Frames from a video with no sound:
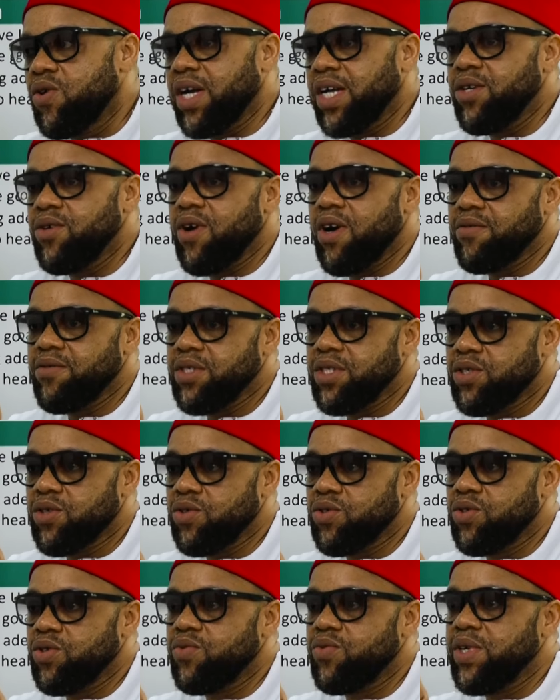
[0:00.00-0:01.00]
can you have the
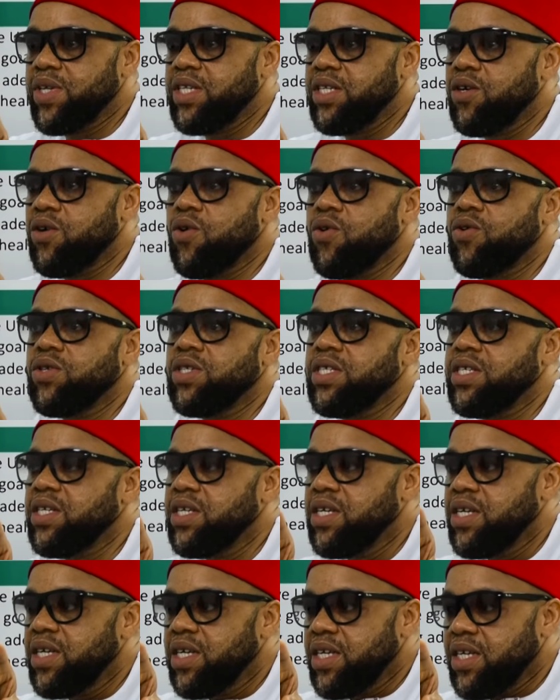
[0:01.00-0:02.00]
surgeon ready or
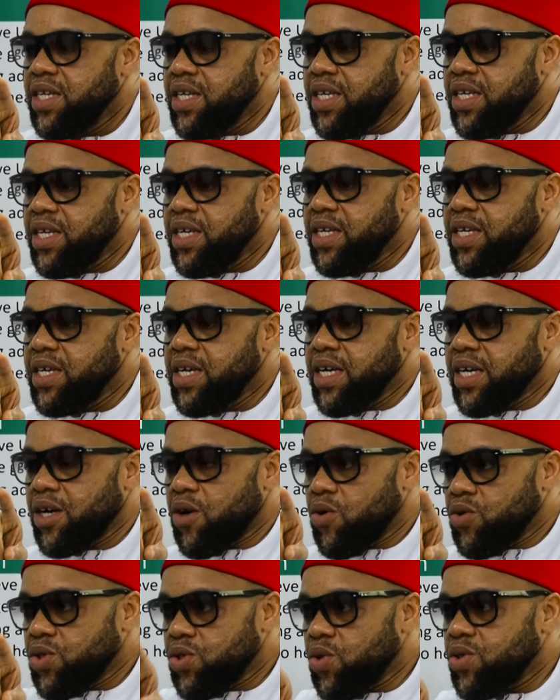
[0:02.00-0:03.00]
the
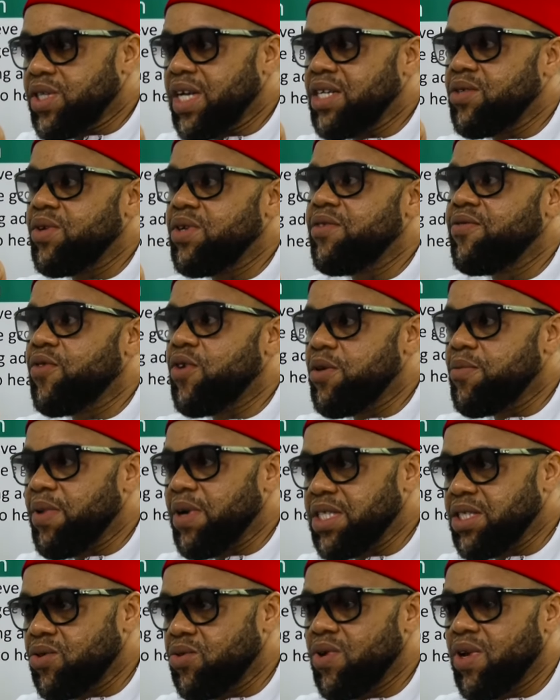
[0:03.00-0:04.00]
consultant ready for a
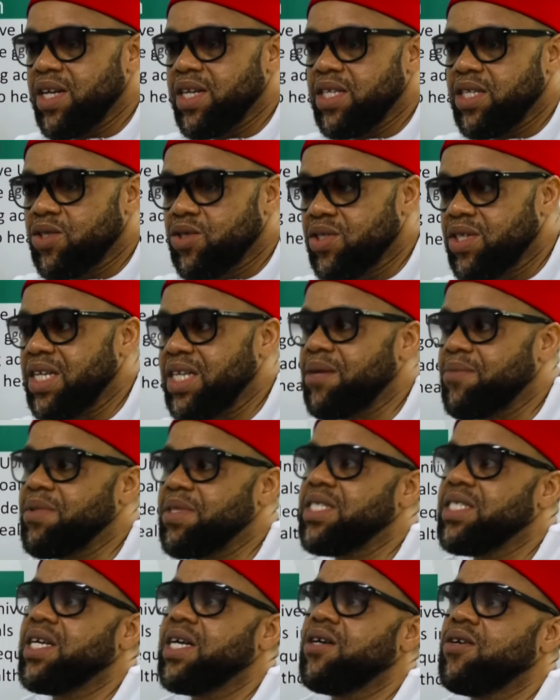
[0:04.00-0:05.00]
particular day so that that
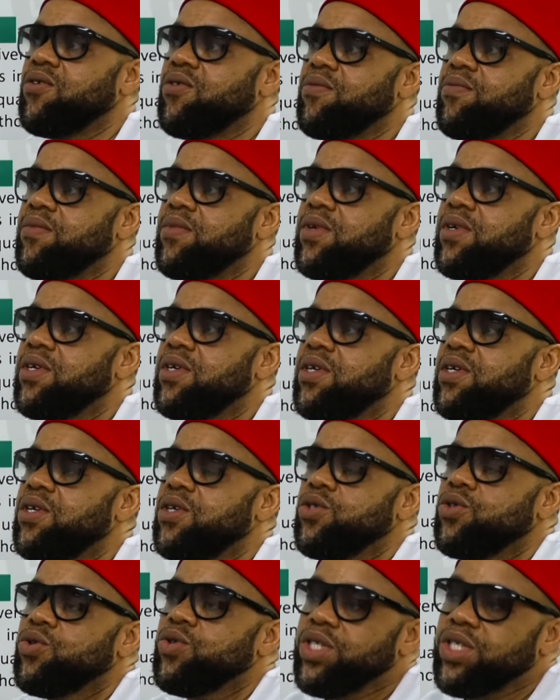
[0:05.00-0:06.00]
person can come?
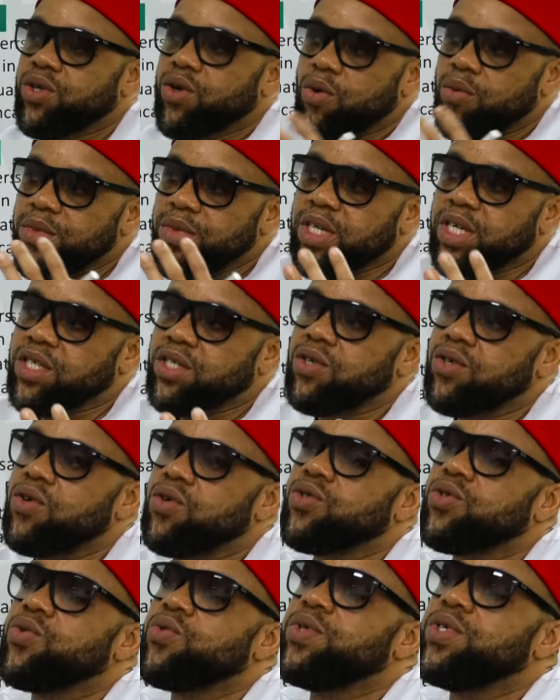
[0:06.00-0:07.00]
So this communication
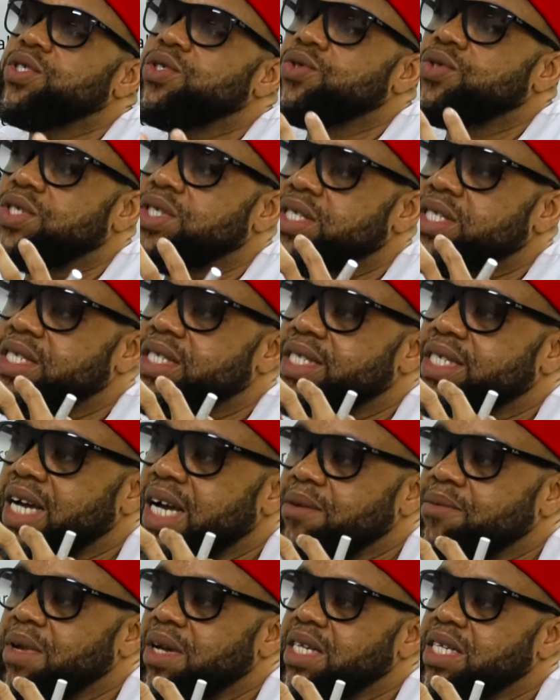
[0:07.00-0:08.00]
also reduces the
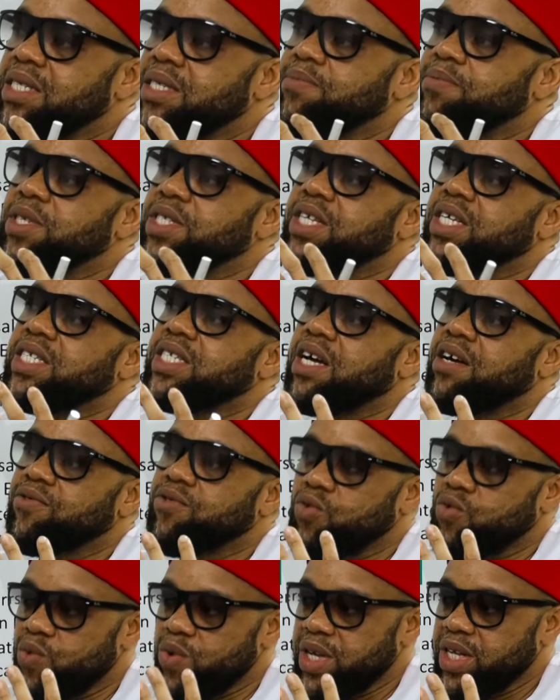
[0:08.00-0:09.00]
time that these patients have
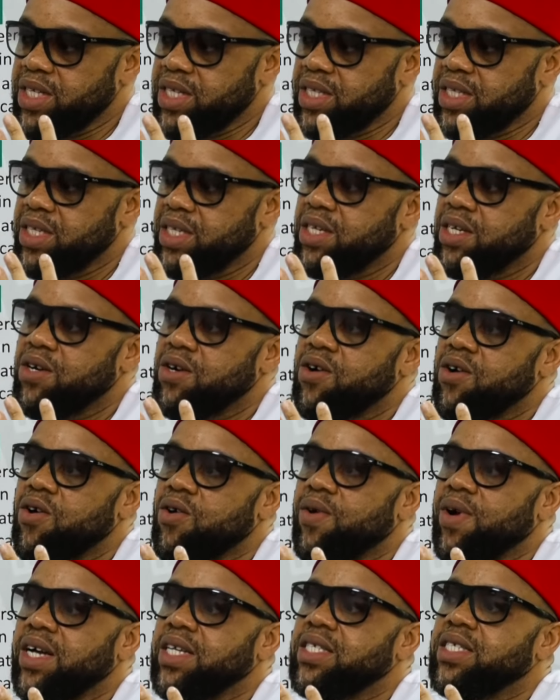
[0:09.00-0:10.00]
to wait.
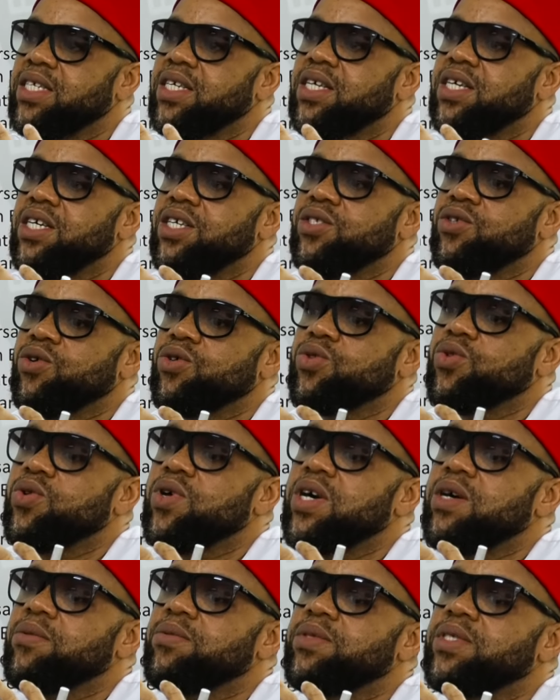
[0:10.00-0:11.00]
All right. It also
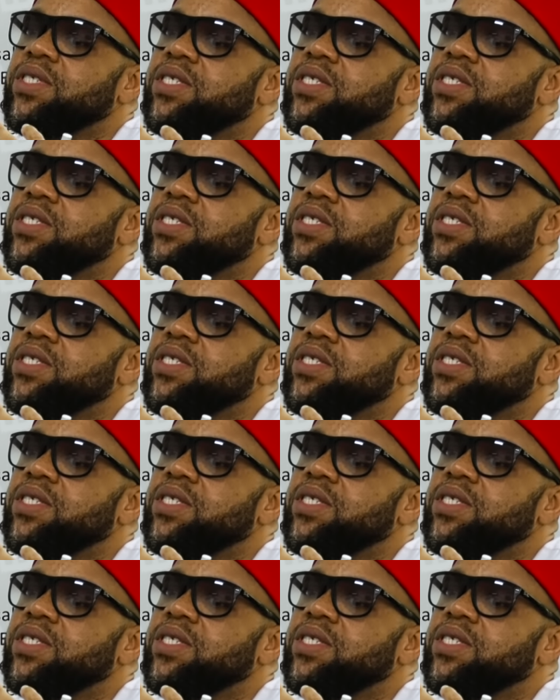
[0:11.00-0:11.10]
helps